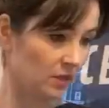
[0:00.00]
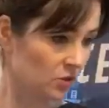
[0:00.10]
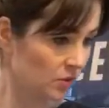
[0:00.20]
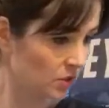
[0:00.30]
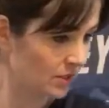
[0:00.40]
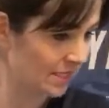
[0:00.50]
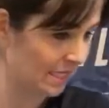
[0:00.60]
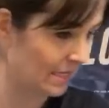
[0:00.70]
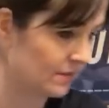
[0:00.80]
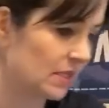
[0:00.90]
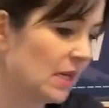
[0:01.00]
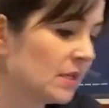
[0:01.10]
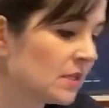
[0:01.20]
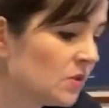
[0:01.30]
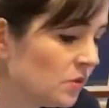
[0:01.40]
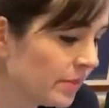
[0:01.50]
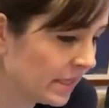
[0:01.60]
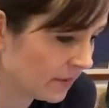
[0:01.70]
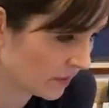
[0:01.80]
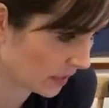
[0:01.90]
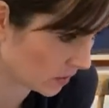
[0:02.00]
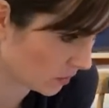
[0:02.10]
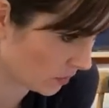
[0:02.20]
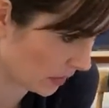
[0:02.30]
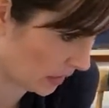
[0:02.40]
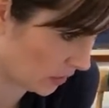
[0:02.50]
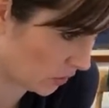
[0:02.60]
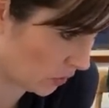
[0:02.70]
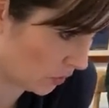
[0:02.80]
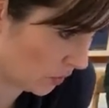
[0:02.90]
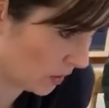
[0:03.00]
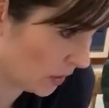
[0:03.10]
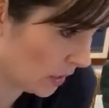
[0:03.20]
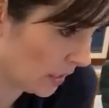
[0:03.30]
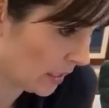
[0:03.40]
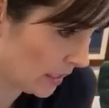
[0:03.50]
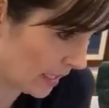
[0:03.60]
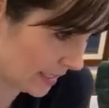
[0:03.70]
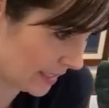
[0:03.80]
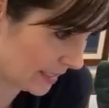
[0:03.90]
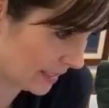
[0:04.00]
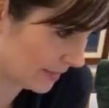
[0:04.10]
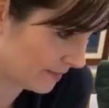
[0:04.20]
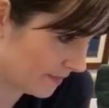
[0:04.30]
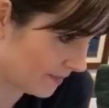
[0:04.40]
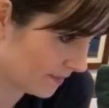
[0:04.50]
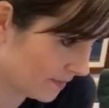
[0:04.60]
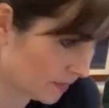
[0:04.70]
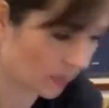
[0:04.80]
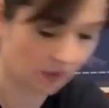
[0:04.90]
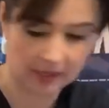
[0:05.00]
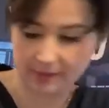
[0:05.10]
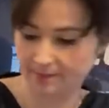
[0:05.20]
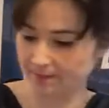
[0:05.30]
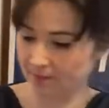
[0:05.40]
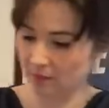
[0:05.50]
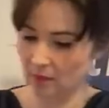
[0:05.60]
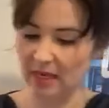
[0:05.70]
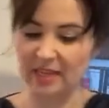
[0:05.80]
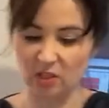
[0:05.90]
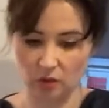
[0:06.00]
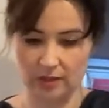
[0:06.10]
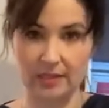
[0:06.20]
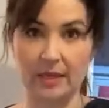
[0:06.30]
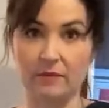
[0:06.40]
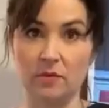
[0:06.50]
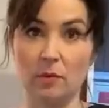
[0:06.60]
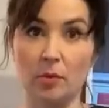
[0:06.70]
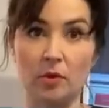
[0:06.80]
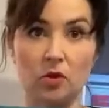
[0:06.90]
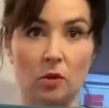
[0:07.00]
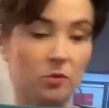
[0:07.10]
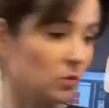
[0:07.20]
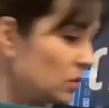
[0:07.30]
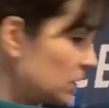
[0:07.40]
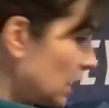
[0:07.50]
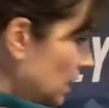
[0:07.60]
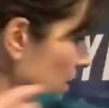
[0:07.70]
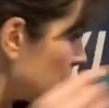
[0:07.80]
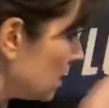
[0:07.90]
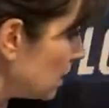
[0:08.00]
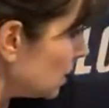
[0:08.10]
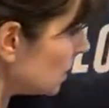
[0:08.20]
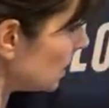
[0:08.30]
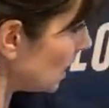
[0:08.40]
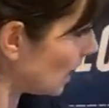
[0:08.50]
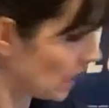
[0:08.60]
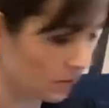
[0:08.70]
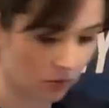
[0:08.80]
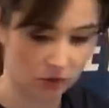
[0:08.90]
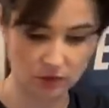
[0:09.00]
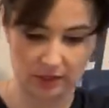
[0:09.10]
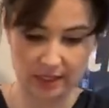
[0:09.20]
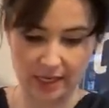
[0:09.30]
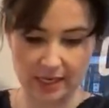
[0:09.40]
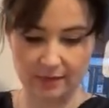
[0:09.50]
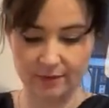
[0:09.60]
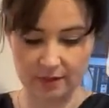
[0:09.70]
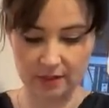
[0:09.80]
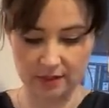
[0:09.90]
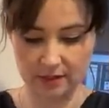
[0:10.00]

Should we do the sleeves next? I do believe that's what we need to do. Yes. Okay, let's do the sleeves. So we'll put the top to one side and we'll do the sleeves.